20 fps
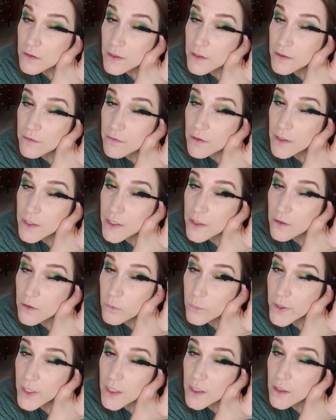Give a little
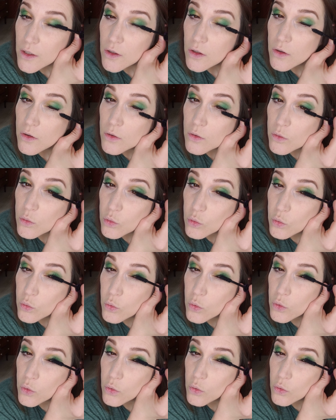wiggle.
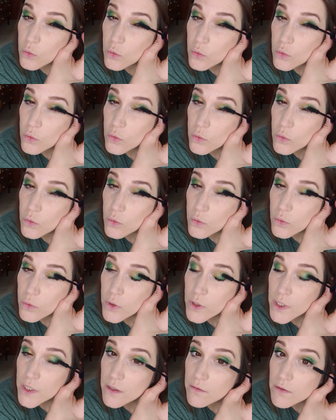Ooh,
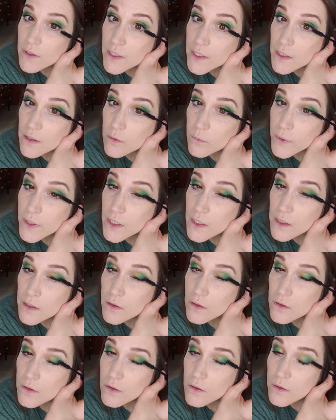give a little
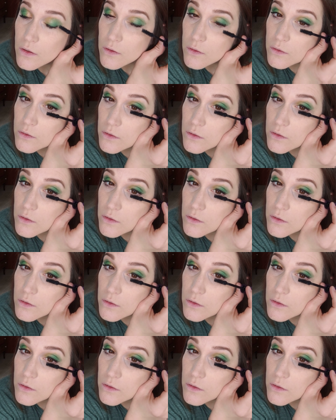wiggle.